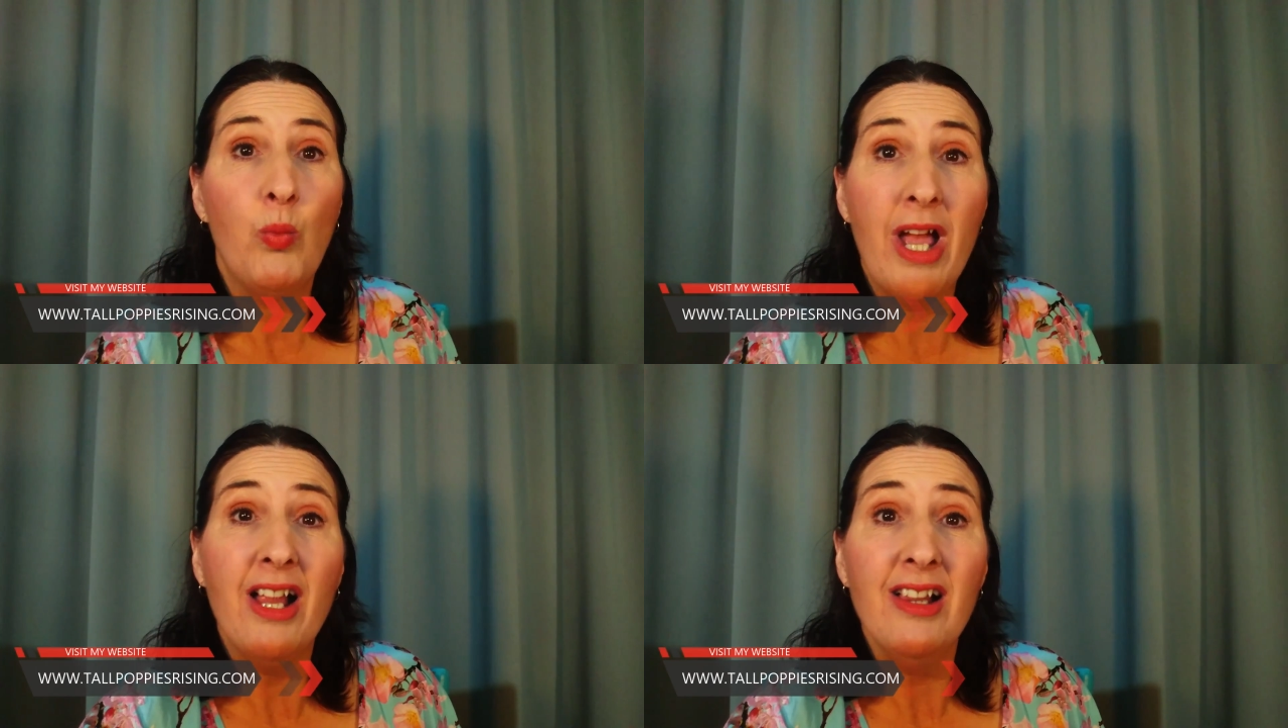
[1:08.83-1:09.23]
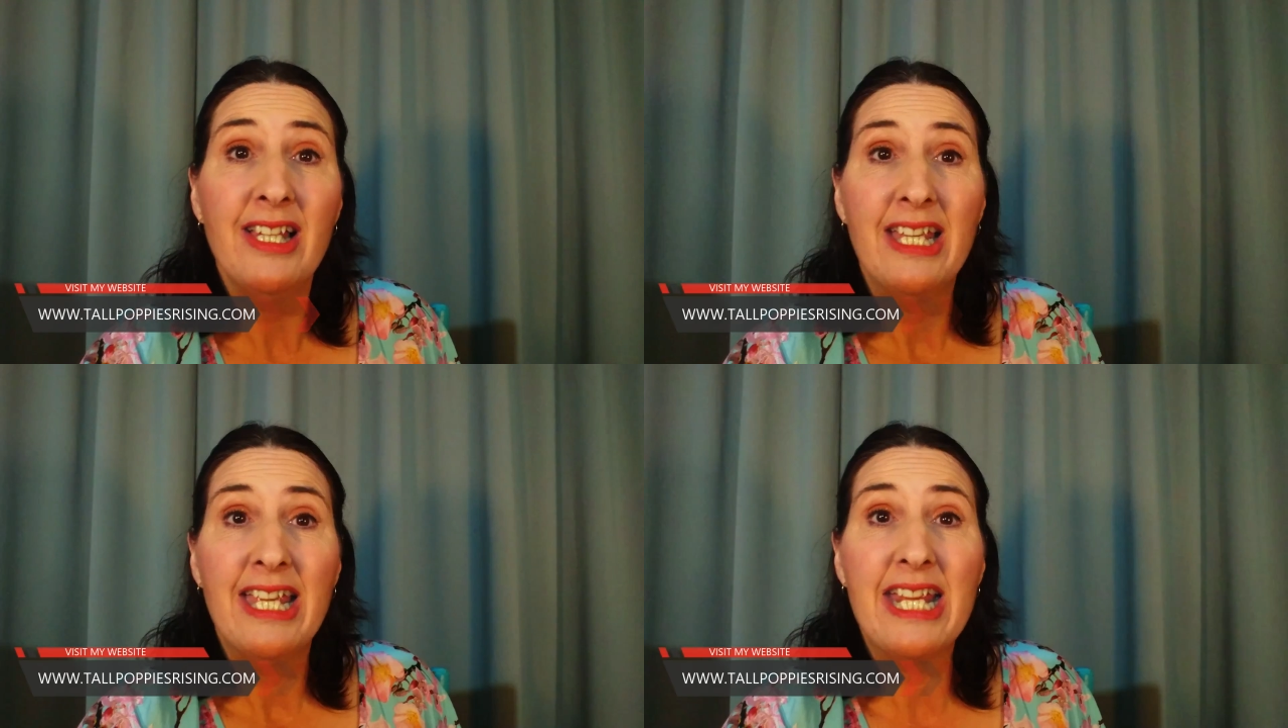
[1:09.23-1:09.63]
Well,
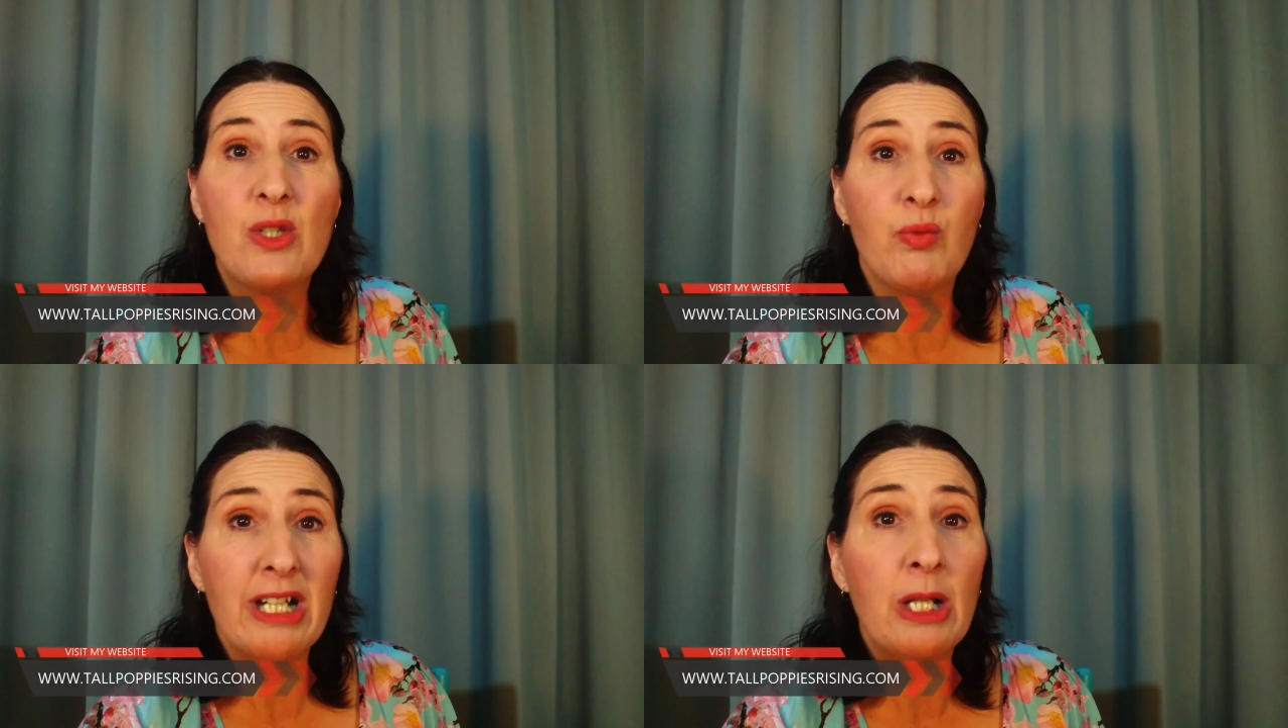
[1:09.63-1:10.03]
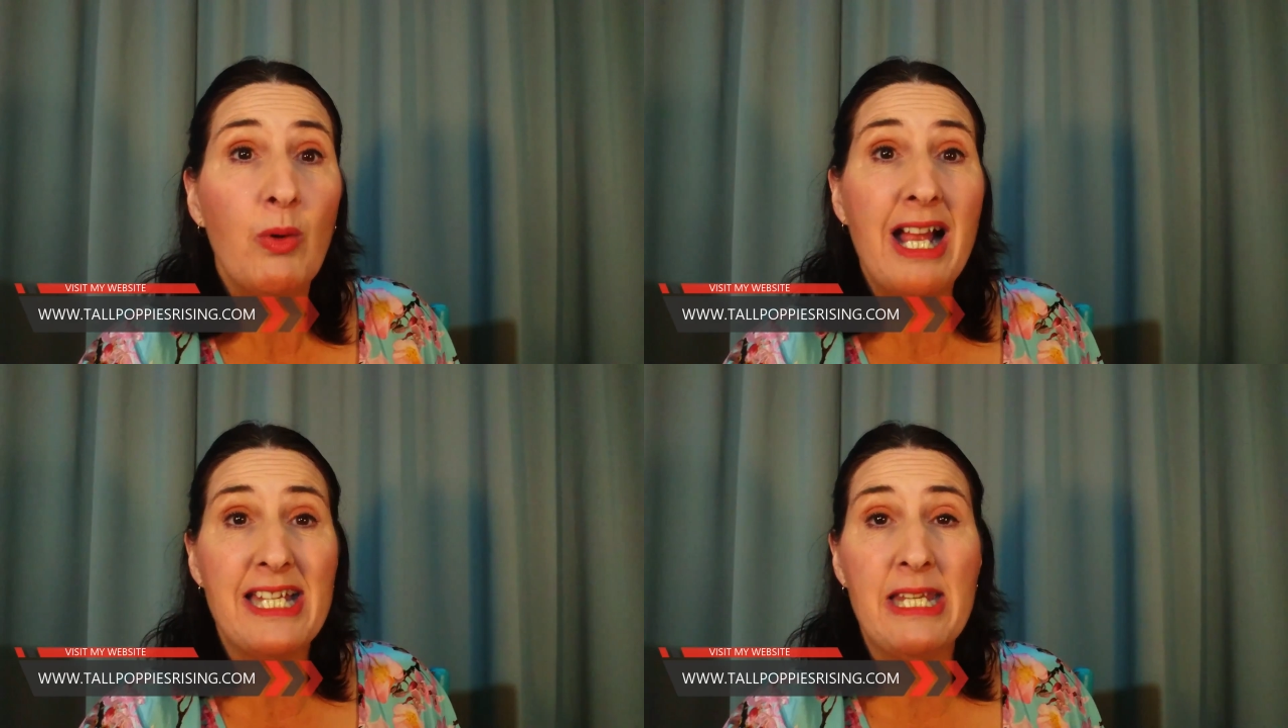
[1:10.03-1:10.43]
it's really
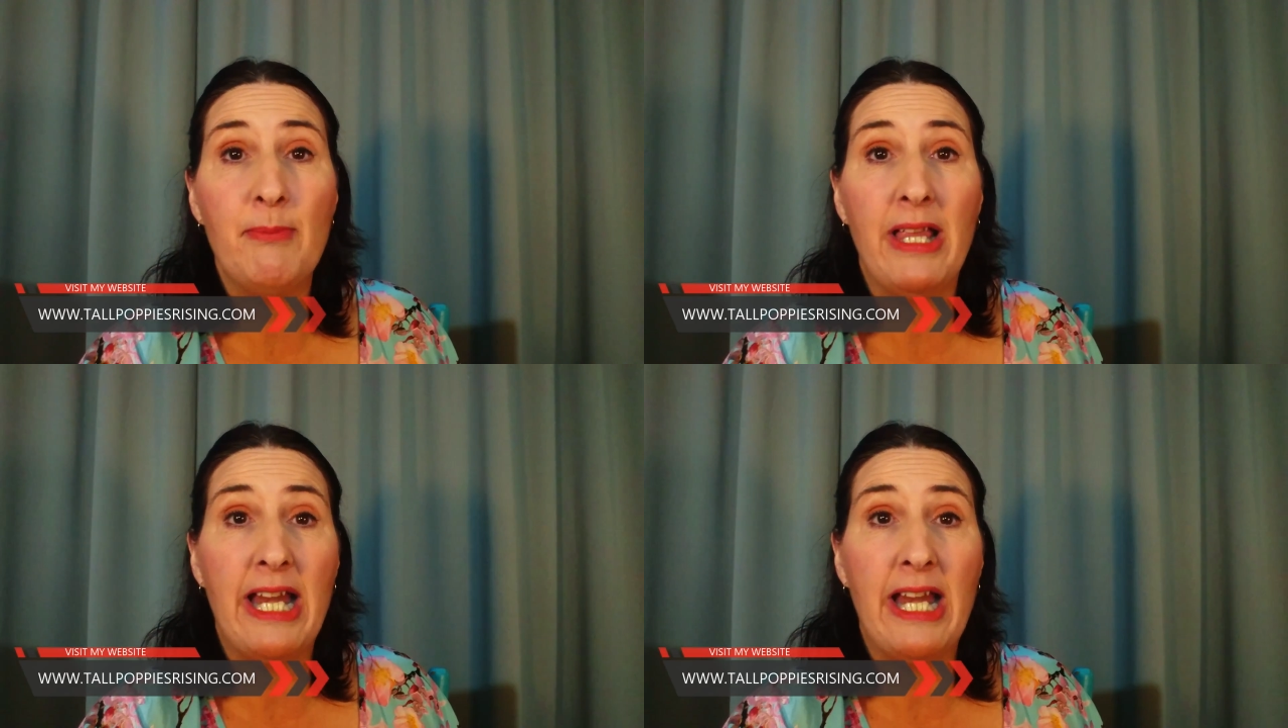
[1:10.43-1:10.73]
quite simple,